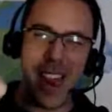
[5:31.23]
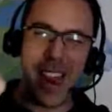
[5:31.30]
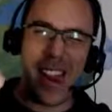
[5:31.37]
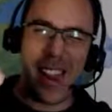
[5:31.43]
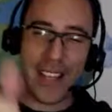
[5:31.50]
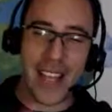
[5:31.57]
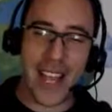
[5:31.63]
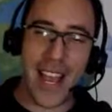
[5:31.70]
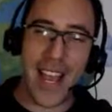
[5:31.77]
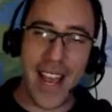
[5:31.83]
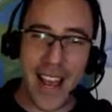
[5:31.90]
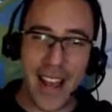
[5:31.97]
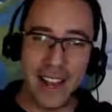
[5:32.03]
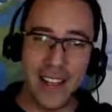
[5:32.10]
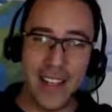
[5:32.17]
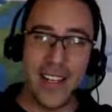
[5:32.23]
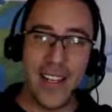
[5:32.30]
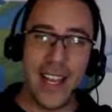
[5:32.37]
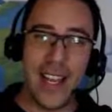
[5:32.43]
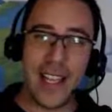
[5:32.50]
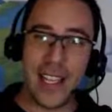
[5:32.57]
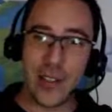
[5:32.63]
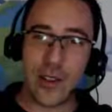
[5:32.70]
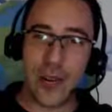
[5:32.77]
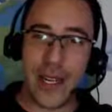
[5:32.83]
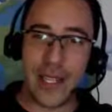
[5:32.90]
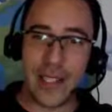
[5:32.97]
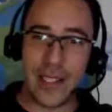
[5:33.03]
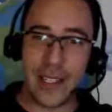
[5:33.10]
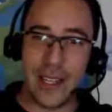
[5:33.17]
Yeah. And that's
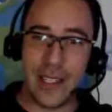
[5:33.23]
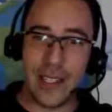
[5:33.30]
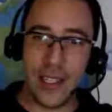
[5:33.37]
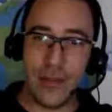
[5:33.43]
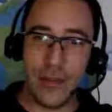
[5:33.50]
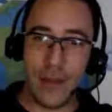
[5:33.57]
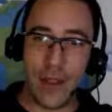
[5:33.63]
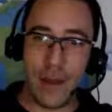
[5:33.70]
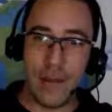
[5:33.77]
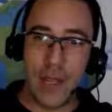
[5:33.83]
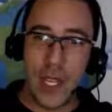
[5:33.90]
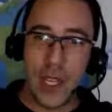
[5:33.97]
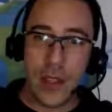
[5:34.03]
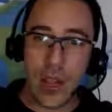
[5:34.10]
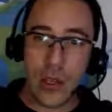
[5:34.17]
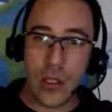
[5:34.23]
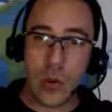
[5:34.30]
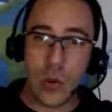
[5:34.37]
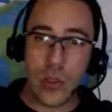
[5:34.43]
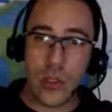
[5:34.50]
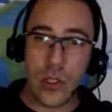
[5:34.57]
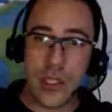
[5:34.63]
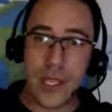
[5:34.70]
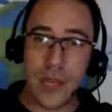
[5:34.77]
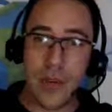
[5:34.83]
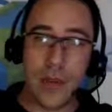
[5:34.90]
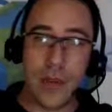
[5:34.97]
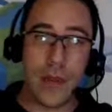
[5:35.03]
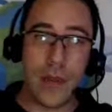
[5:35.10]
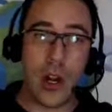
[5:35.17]
quite exciting for them. There are also some
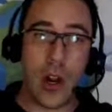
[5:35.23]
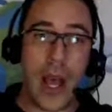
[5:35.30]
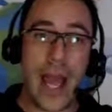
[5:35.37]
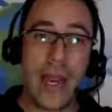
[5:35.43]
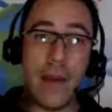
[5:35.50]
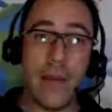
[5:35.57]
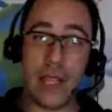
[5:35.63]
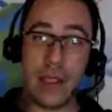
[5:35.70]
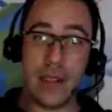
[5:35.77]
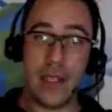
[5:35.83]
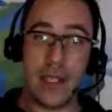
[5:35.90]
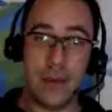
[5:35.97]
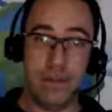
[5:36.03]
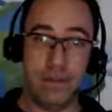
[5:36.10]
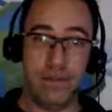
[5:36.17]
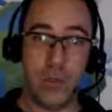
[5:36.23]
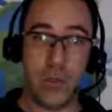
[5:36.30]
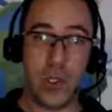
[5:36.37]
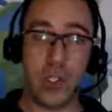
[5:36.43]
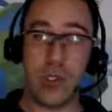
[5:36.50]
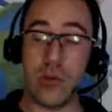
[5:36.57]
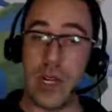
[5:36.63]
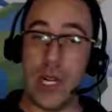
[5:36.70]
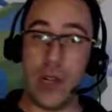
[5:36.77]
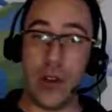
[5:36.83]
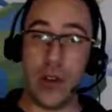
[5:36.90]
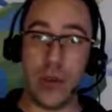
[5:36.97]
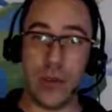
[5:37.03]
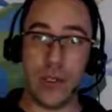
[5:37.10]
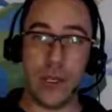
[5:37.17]
of them that are animated, which is really
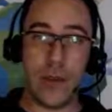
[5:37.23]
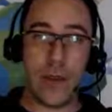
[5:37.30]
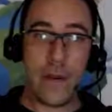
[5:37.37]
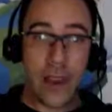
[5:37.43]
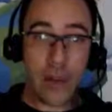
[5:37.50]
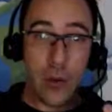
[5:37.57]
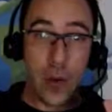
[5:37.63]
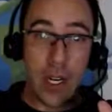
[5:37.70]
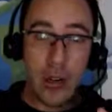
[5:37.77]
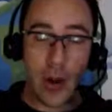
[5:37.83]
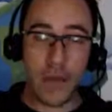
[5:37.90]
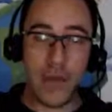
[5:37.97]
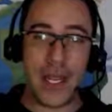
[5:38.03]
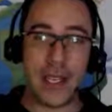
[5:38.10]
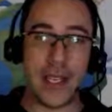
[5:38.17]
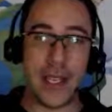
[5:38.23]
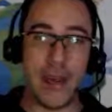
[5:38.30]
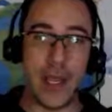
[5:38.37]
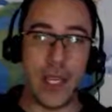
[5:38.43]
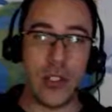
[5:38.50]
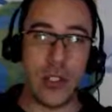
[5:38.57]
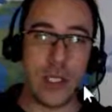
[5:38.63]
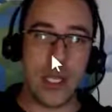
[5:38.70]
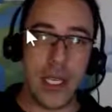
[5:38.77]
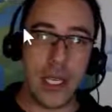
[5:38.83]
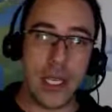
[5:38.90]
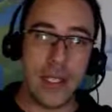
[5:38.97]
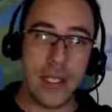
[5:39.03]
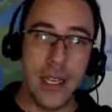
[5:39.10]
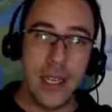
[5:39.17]
cool. Some of them have quite complex animations and the
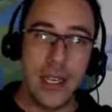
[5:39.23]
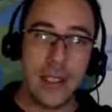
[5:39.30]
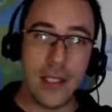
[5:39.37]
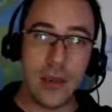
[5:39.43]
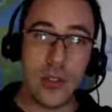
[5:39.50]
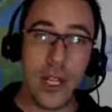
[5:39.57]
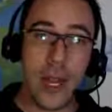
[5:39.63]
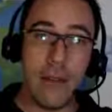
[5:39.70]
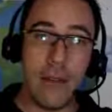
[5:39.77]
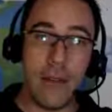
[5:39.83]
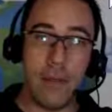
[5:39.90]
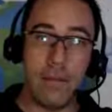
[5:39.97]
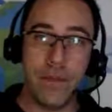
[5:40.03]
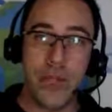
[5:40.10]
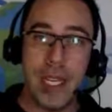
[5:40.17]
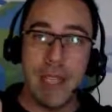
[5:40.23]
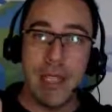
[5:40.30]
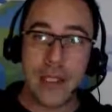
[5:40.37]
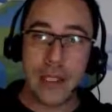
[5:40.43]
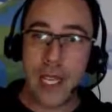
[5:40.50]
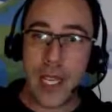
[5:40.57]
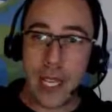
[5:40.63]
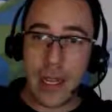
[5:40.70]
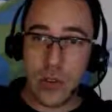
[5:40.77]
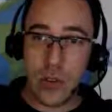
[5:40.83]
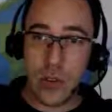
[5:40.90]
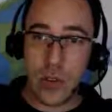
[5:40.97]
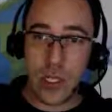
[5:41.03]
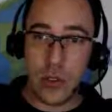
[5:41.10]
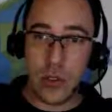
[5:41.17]
kids seem to love them. Something else
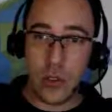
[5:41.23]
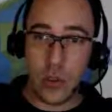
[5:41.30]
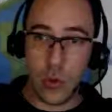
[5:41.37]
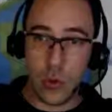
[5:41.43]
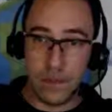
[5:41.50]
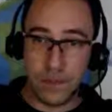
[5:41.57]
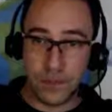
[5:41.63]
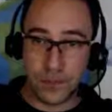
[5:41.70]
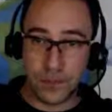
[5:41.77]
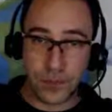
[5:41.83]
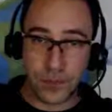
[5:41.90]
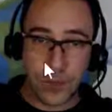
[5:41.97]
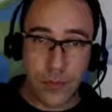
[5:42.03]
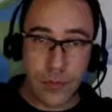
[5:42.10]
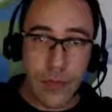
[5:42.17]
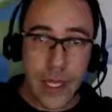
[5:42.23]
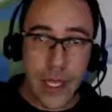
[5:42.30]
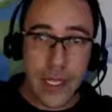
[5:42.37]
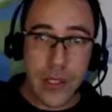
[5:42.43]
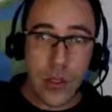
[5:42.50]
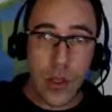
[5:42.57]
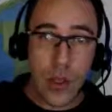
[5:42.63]
you can do is